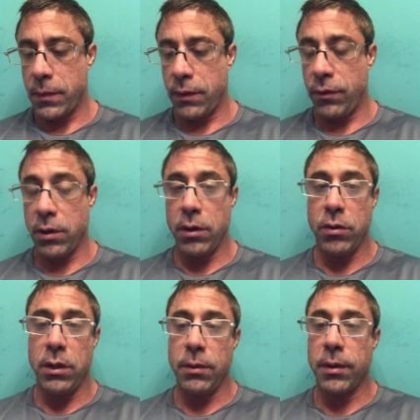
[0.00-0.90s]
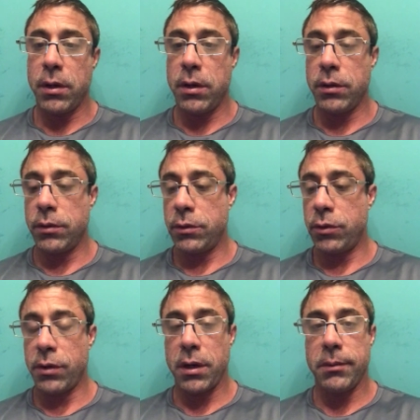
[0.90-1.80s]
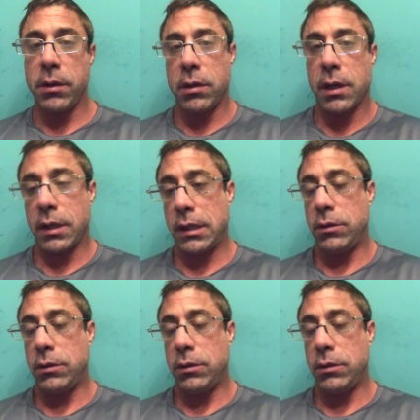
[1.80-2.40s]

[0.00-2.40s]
if you're gonna do D-ball or Turinabol,